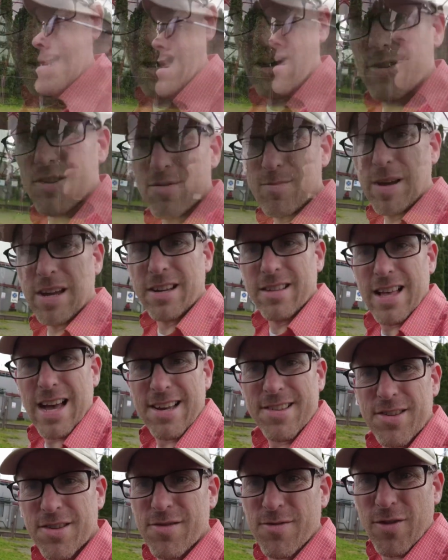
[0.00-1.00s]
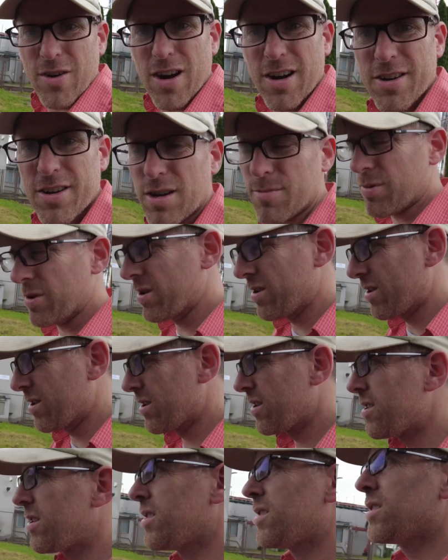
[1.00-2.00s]
Now, as my glasses fog up,
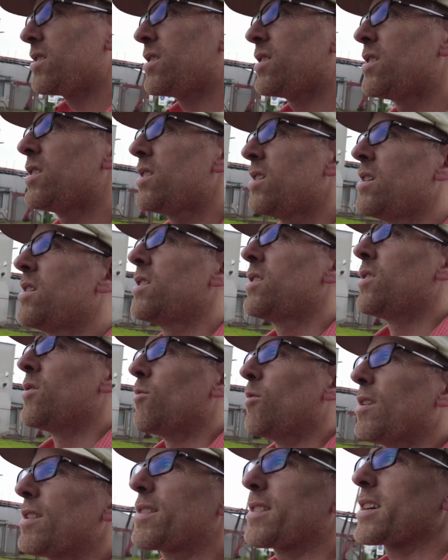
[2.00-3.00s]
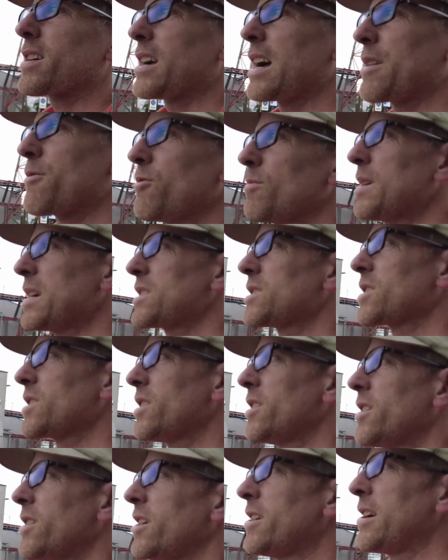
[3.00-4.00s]
one thing I will mention,
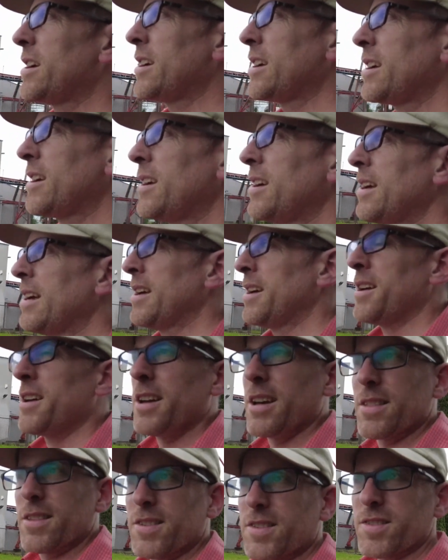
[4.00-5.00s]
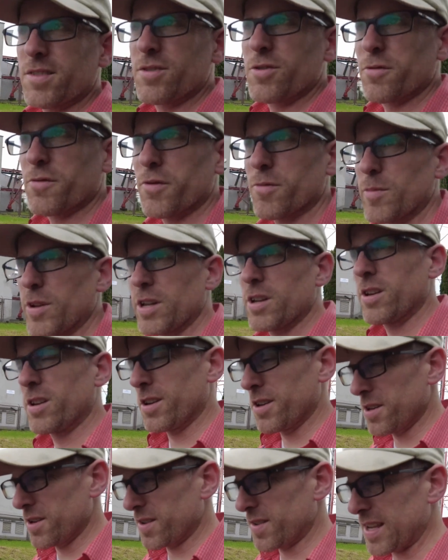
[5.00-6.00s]
and this is new for me,
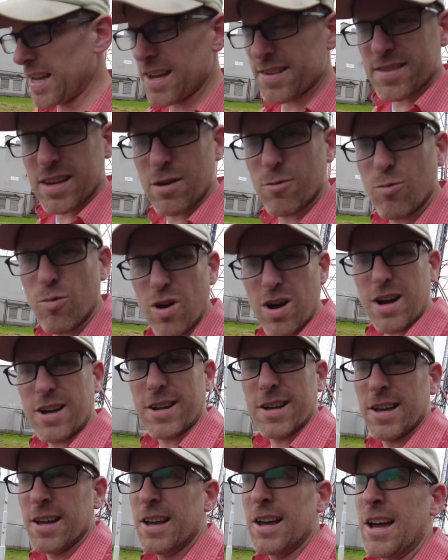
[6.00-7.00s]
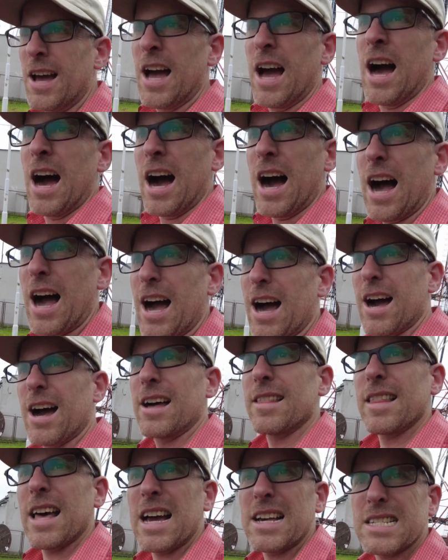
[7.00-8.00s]
is as I walk,
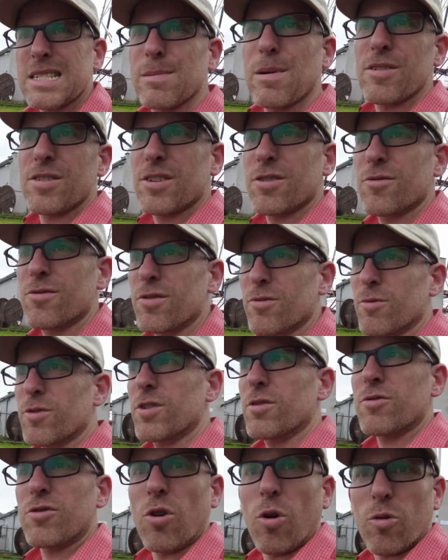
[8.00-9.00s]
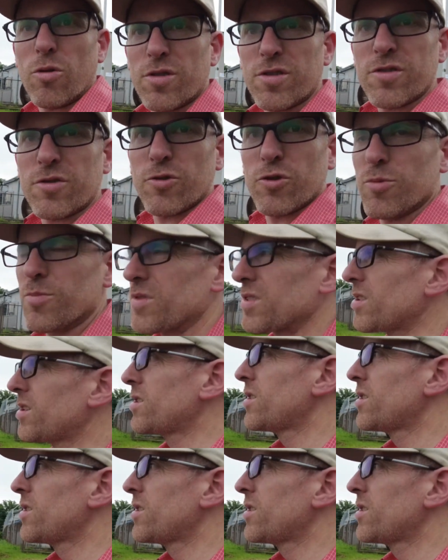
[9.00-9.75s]
last time I was here, there were no tourist groups.